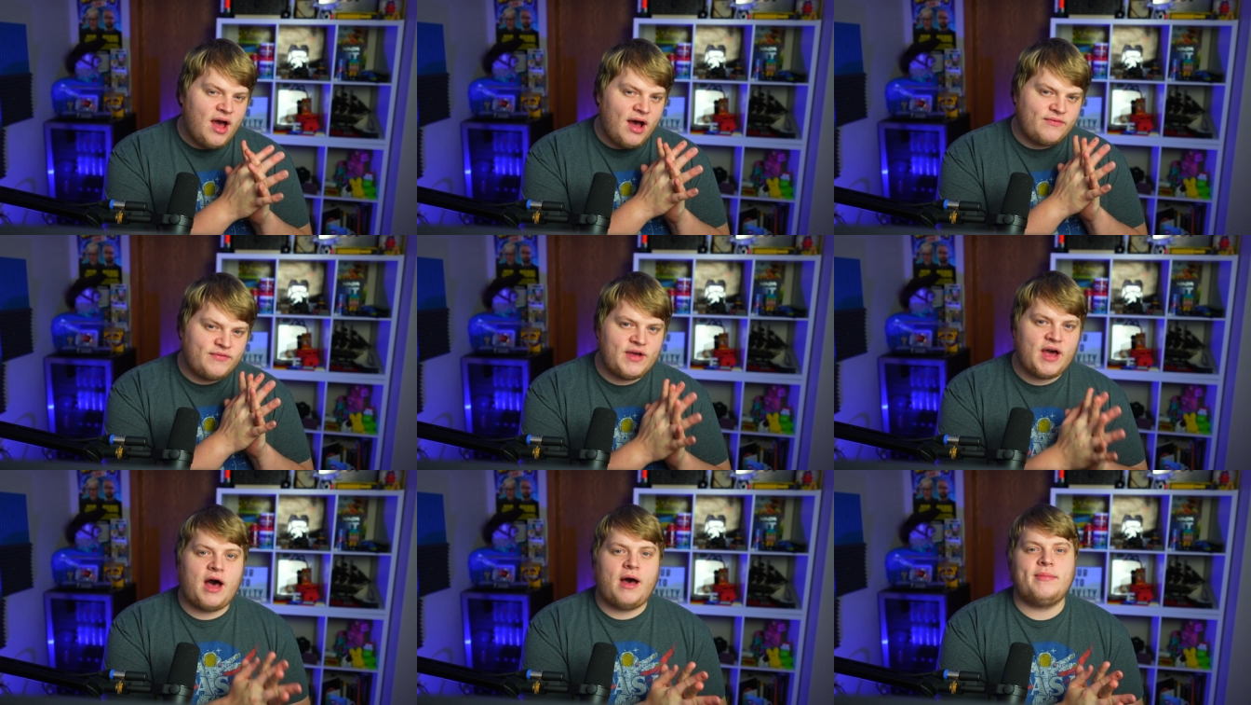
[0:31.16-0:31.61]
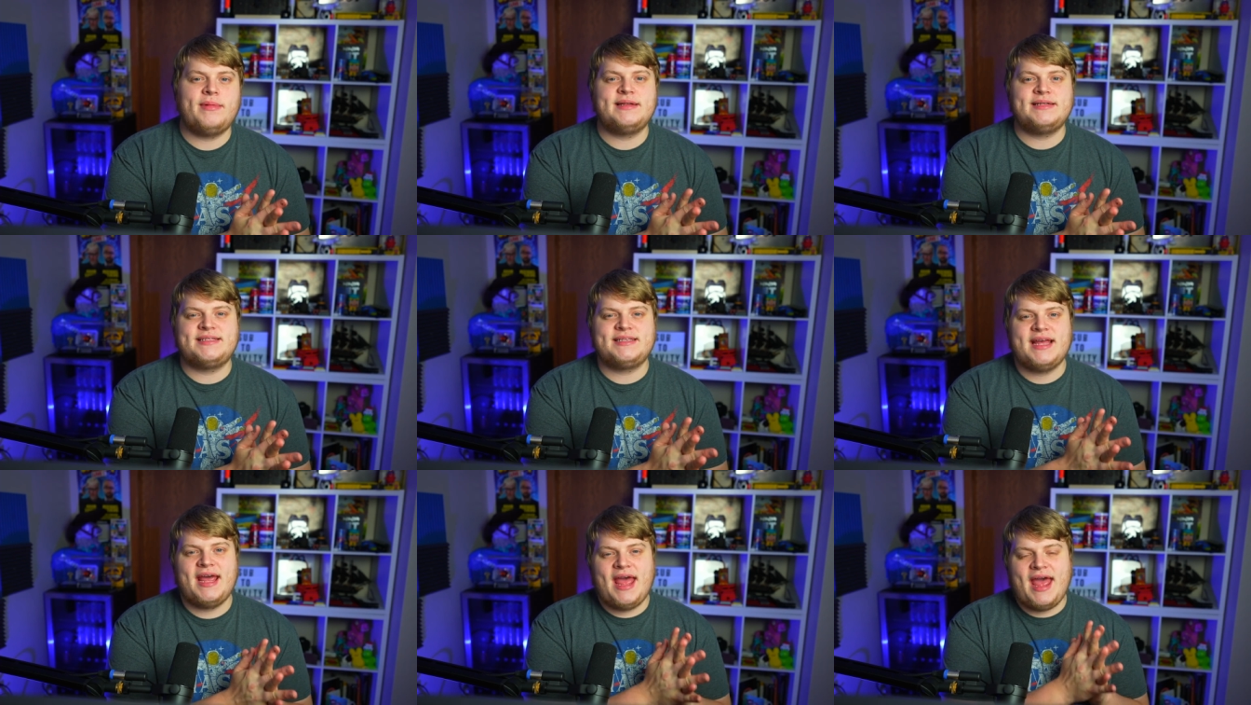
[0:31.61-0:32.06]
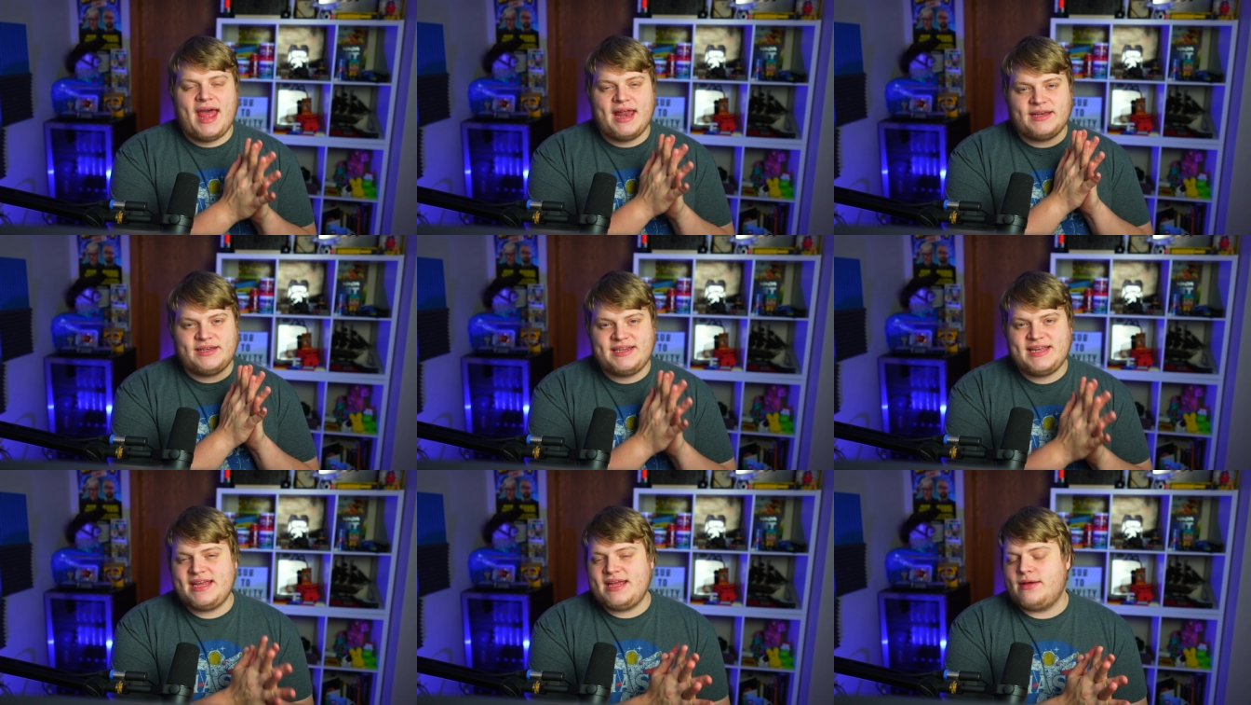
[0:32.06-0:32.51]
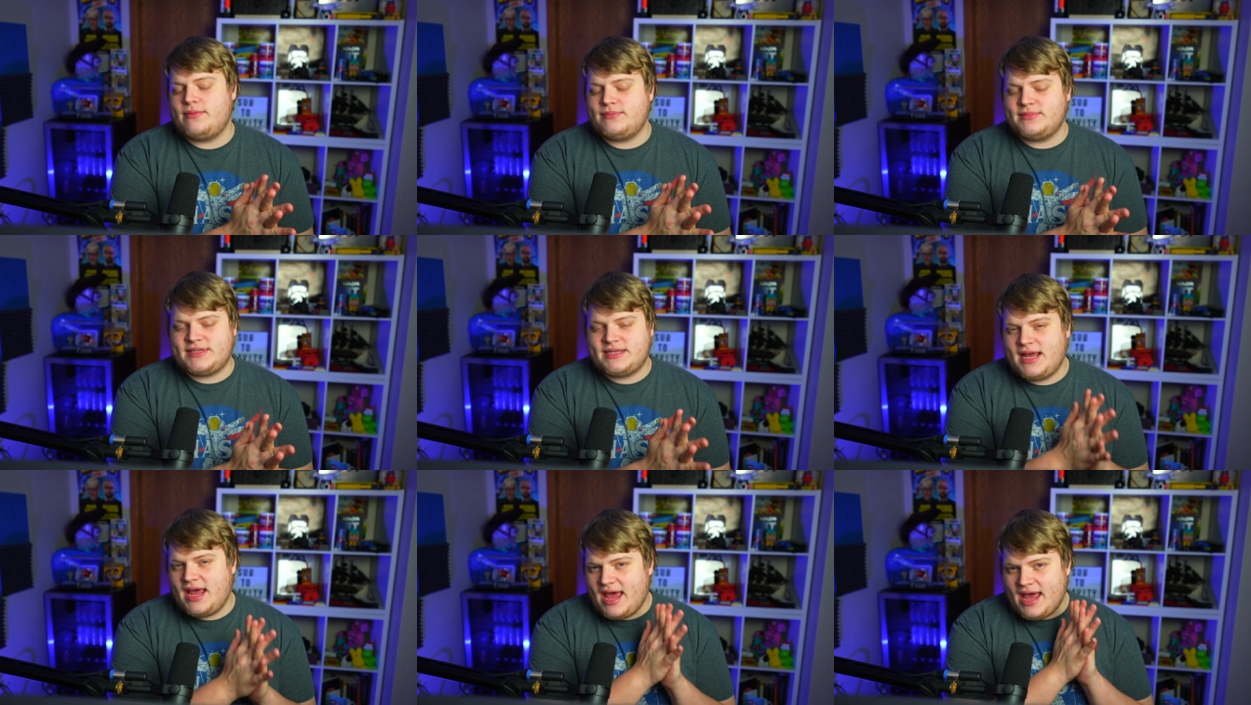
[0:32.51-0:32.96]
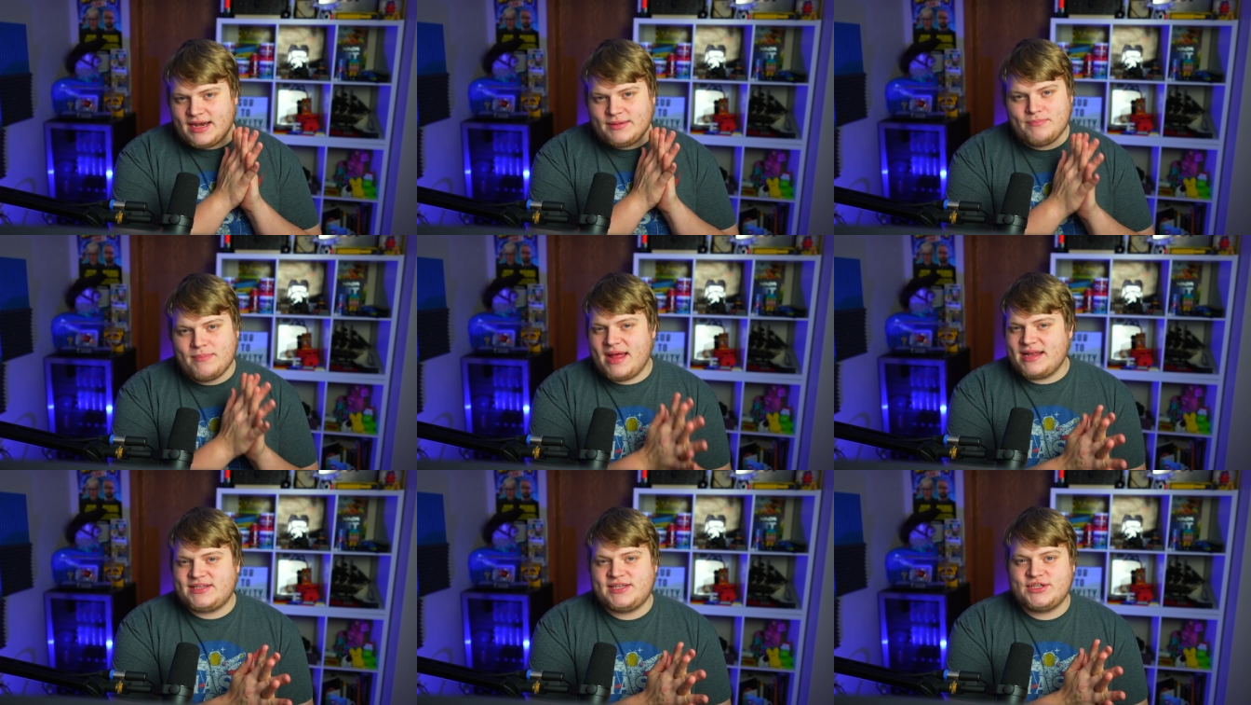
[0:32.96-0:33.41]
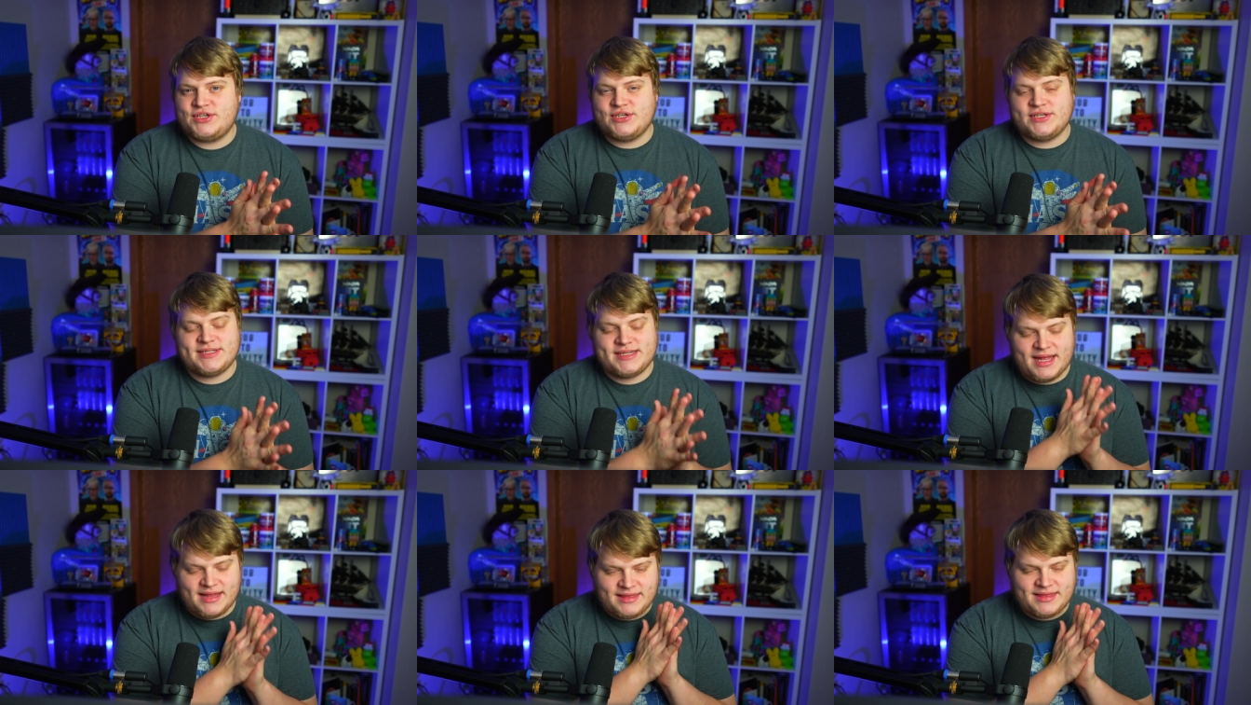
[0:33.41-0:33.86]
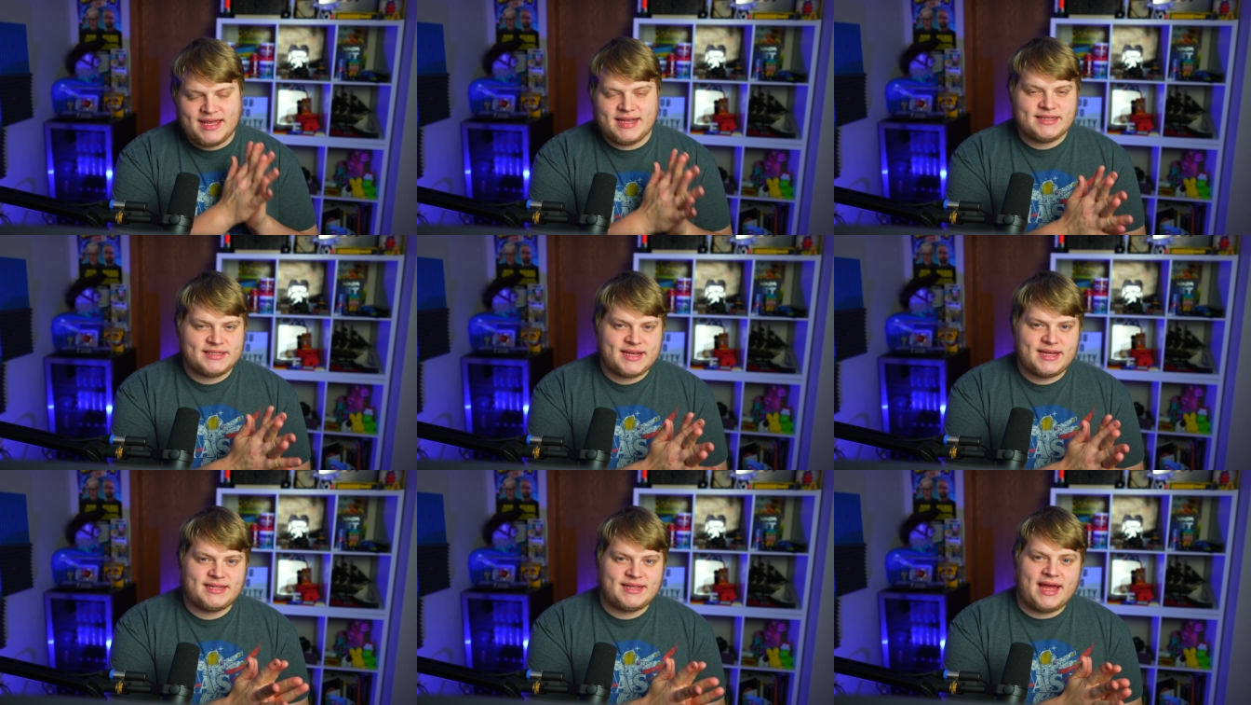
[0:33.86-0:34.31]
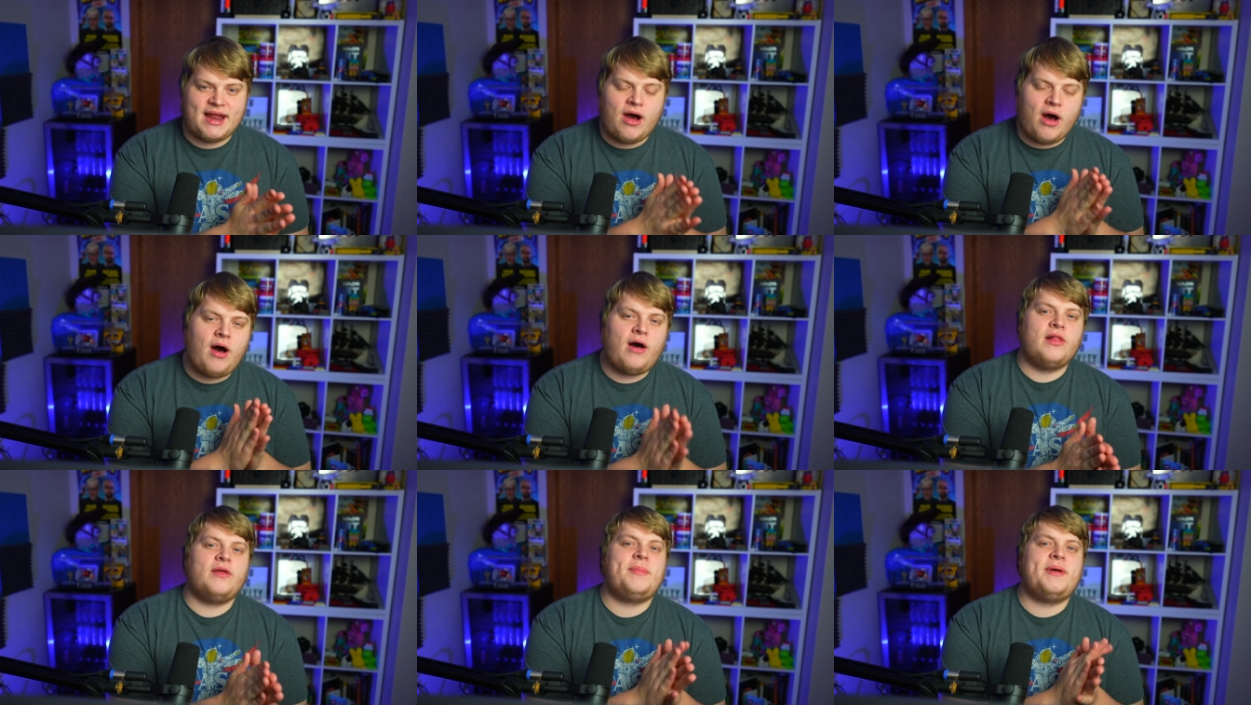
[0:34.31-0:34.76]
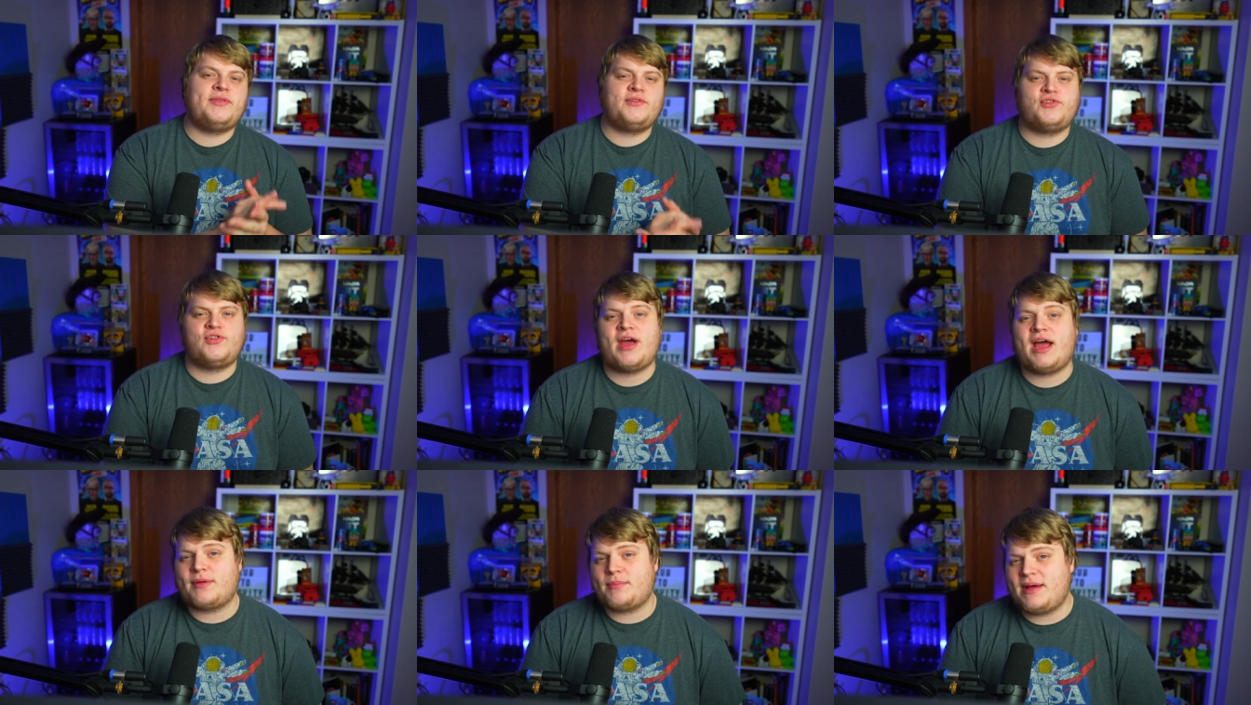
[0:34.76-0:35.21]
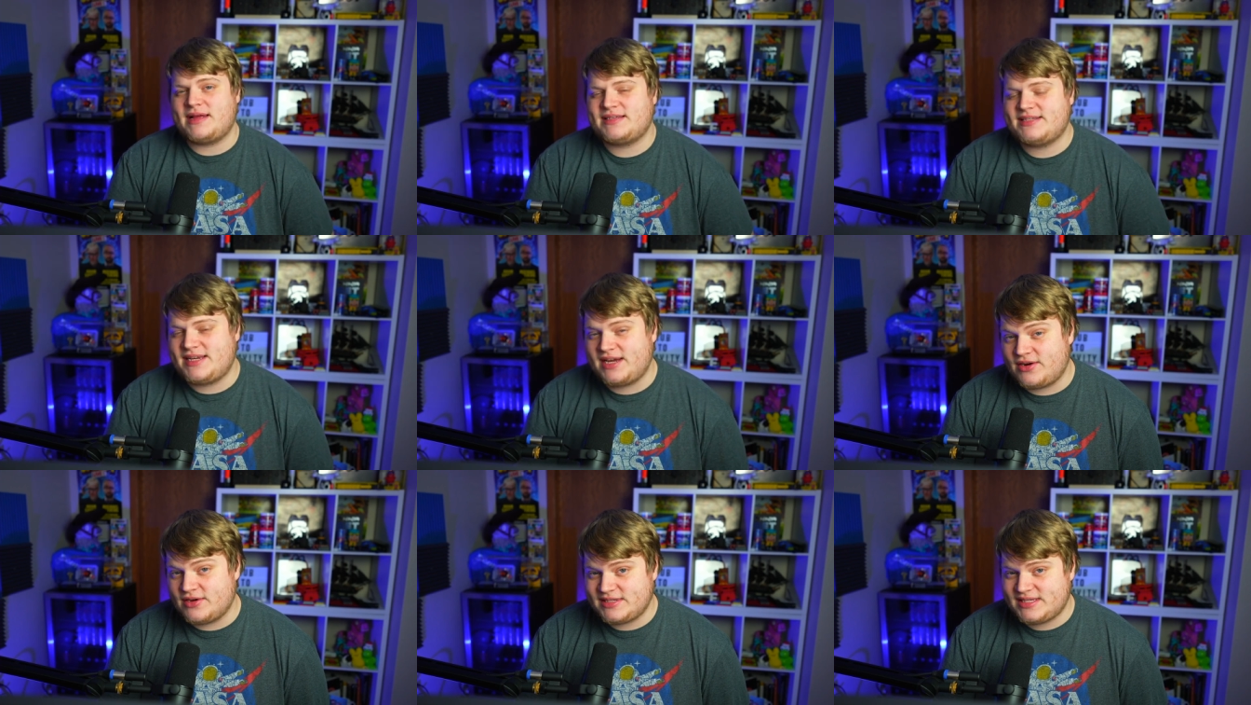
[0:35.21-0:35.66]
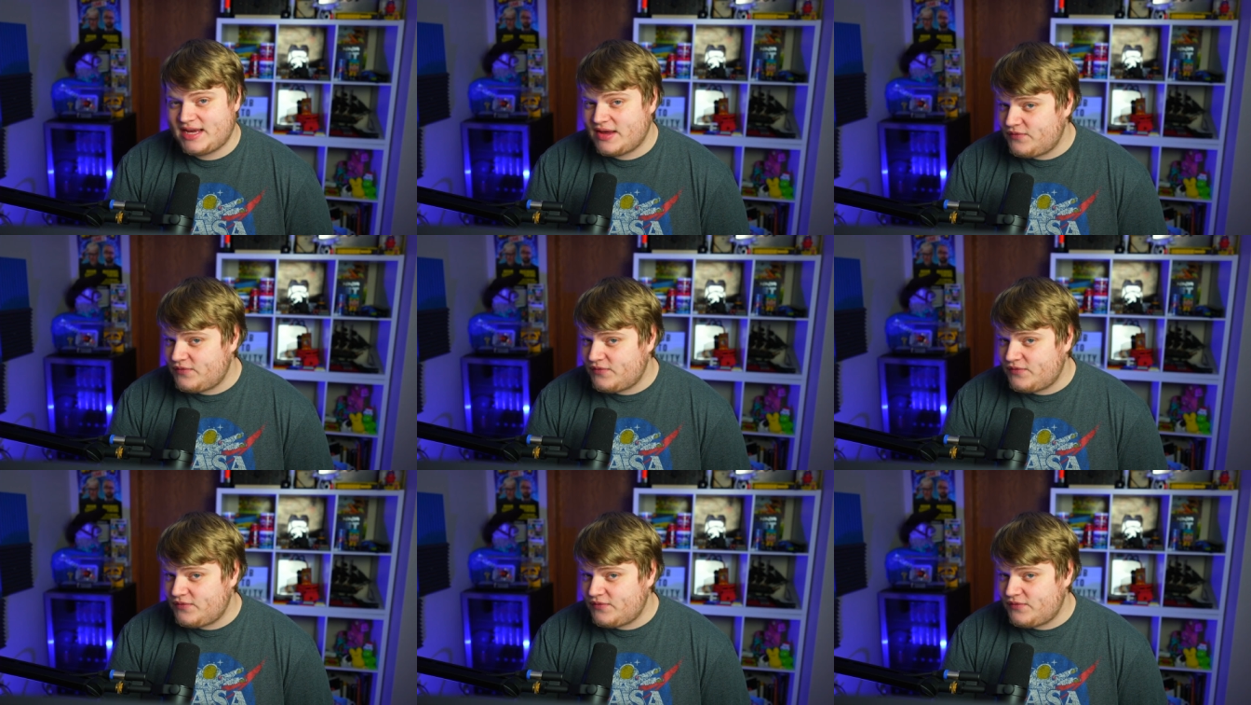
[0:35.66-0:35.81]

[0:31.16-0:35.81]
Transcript: of comments and DMs and messages and things like that all about the track matte stingers.